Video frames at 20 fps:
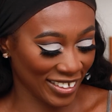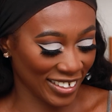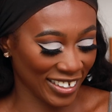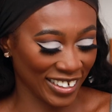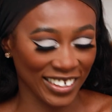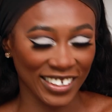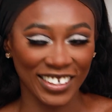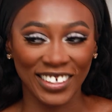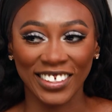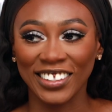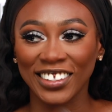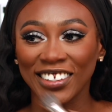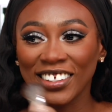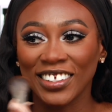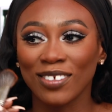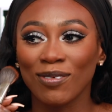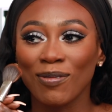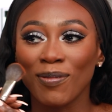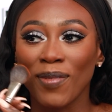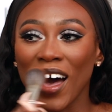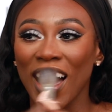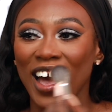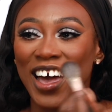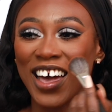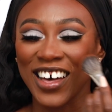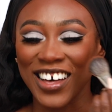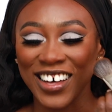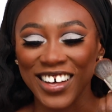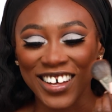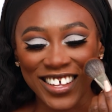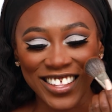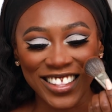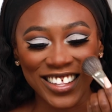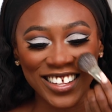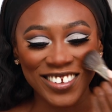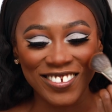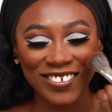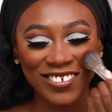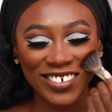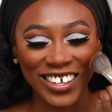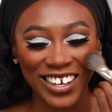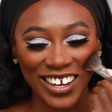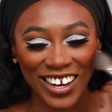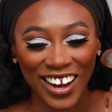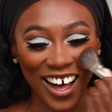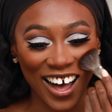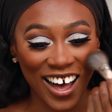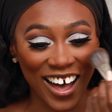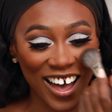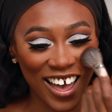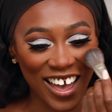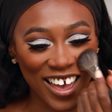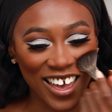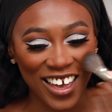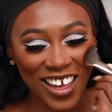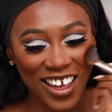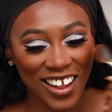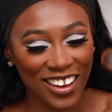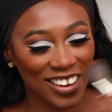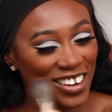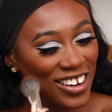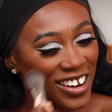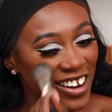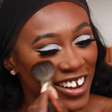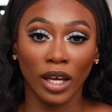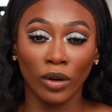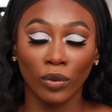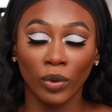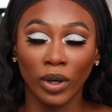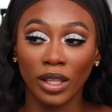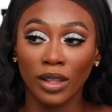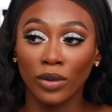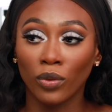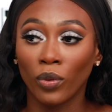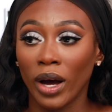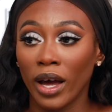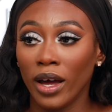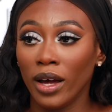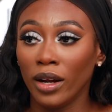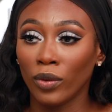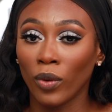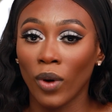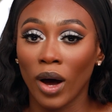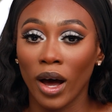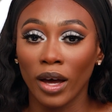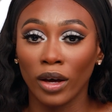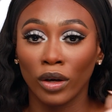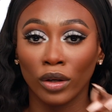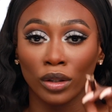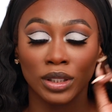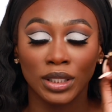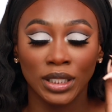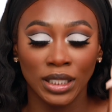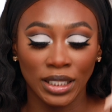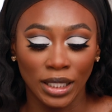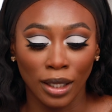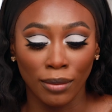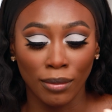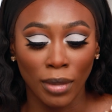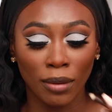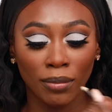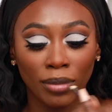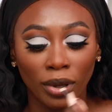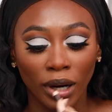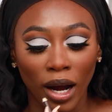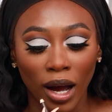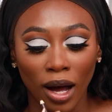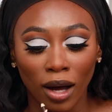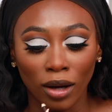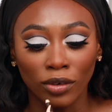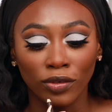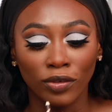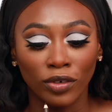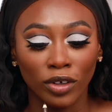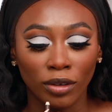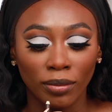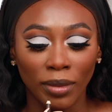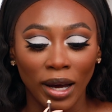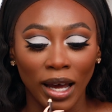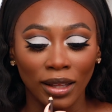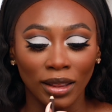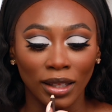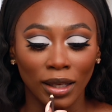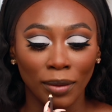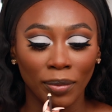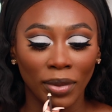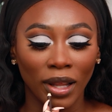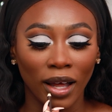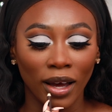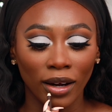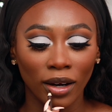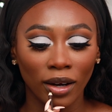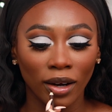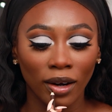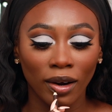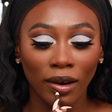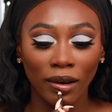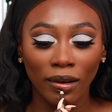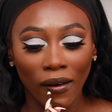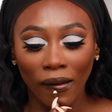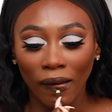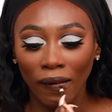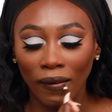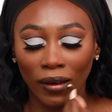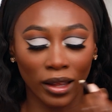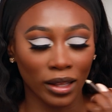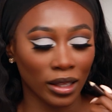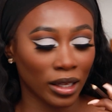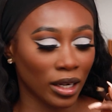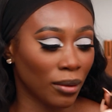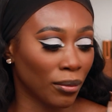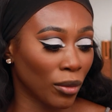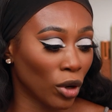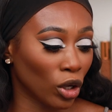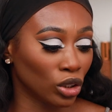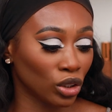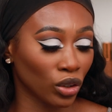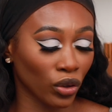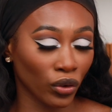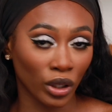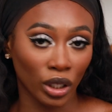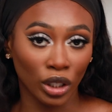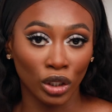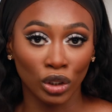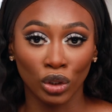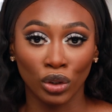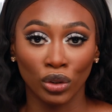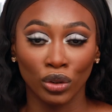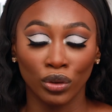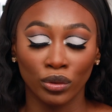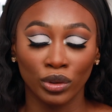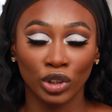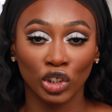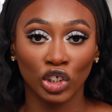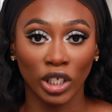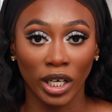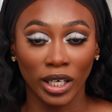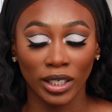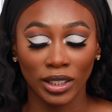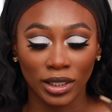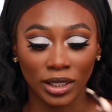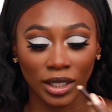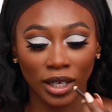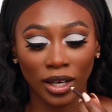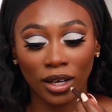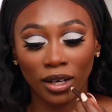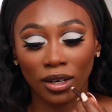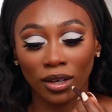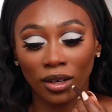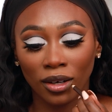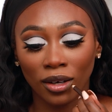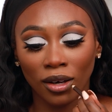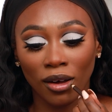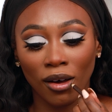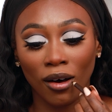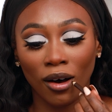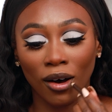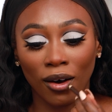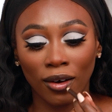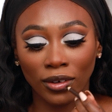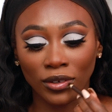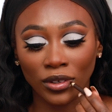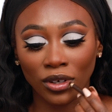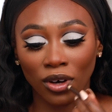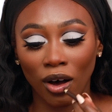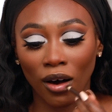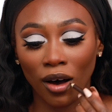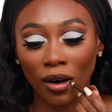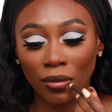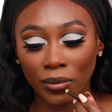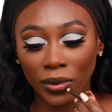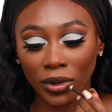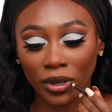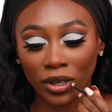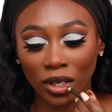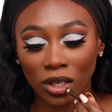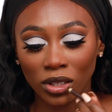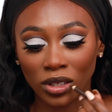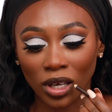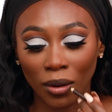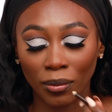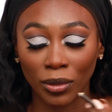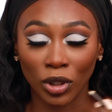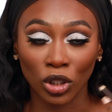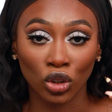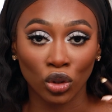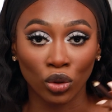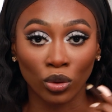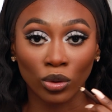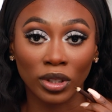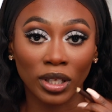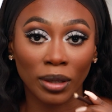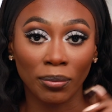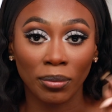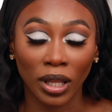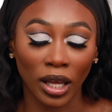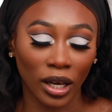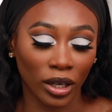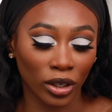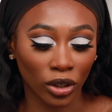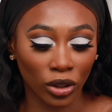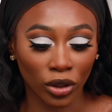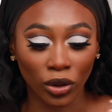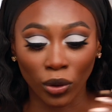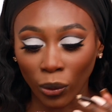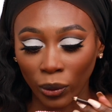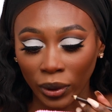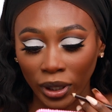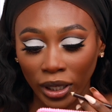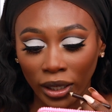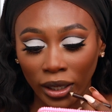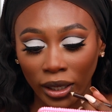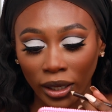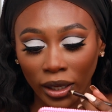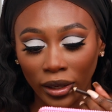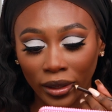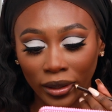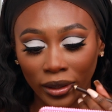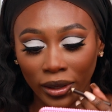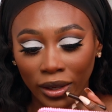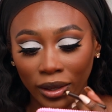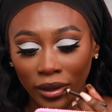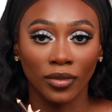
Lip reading: And you can smile and then put it on. And with Wet n Wild Simma Brown for my lip liner. And then I'm also gonna do Chestnut on top because I'm a 2 lip liner queen.